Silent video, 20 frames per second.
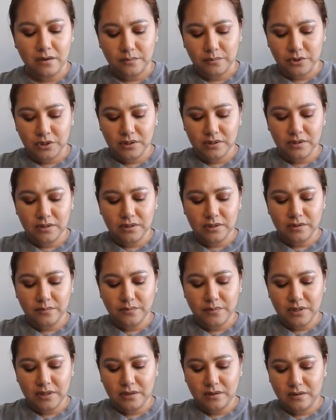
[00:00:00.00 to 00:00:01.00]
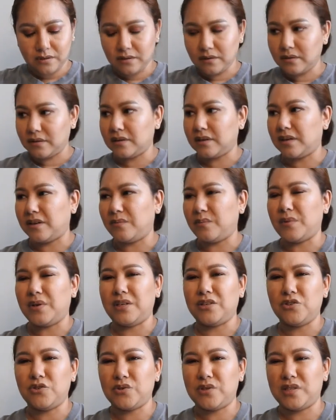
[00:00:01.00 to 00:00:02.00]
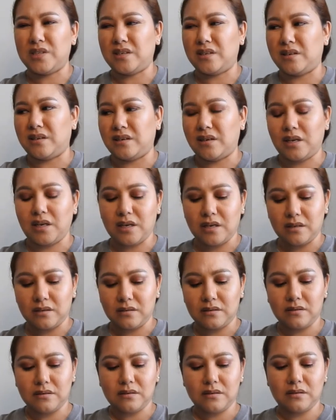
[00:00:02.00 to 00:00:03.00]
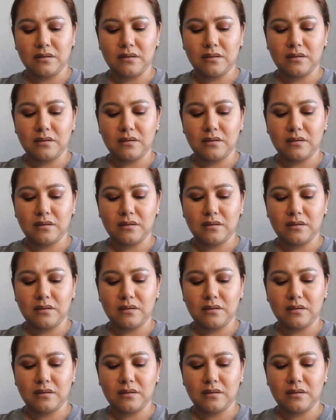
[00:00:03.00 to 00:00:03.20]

Just not something that I've been interested in, I guess.